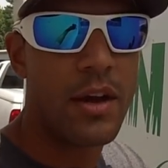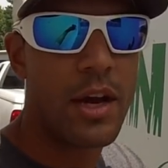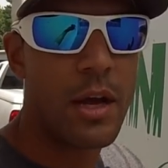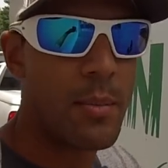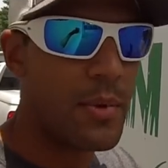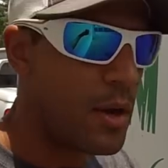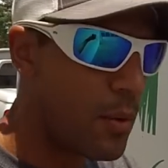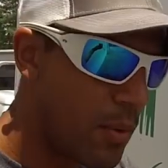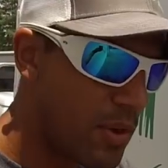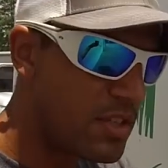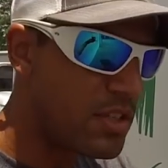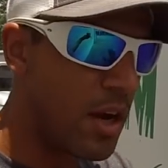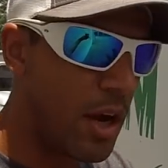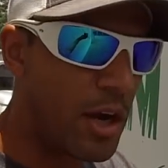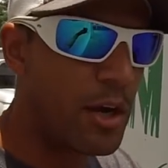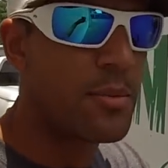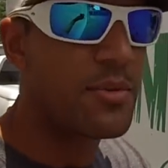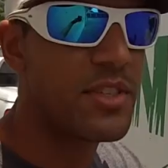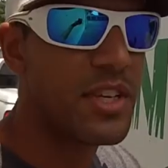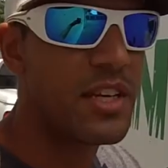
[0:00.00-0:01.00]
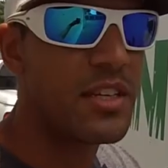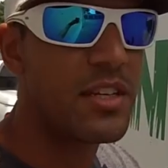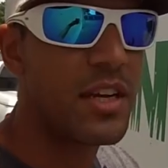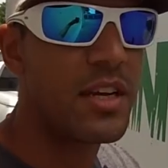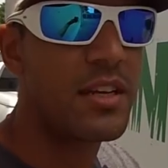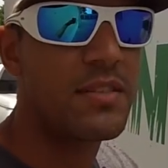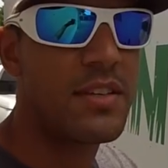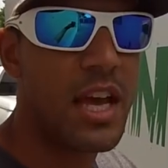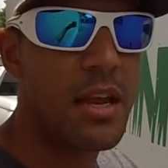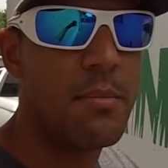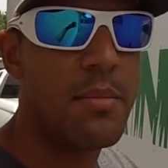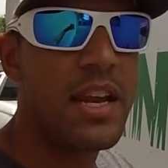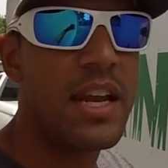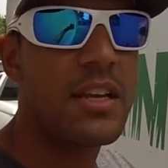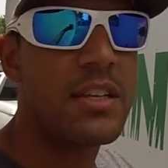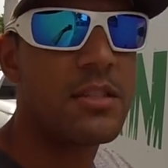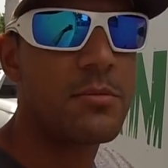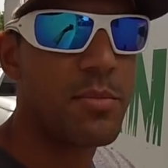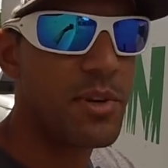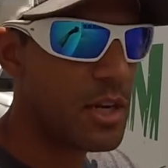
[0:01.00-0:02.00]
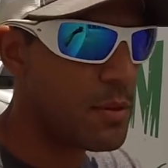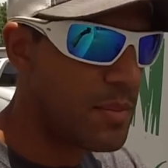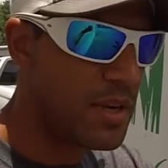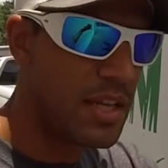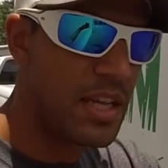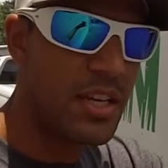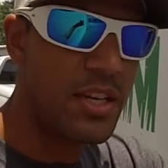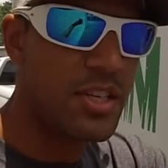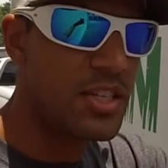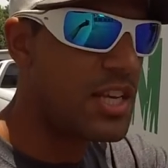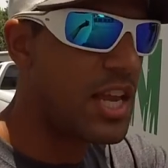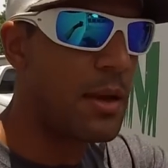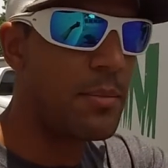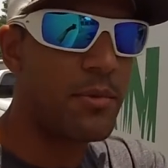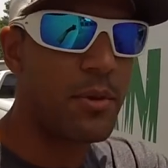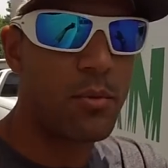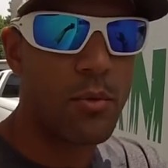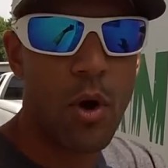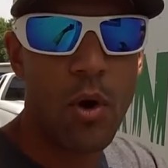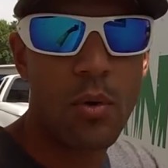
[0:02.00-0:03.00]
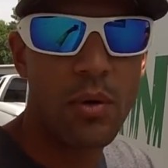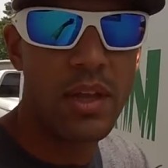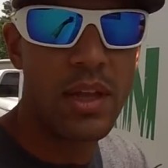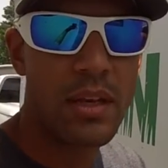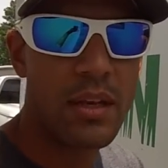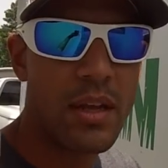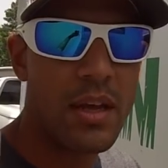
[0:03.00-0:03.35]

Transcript: I mean, it wasn't 100% done in 10 minutes, but I mean, they just kept it rolling.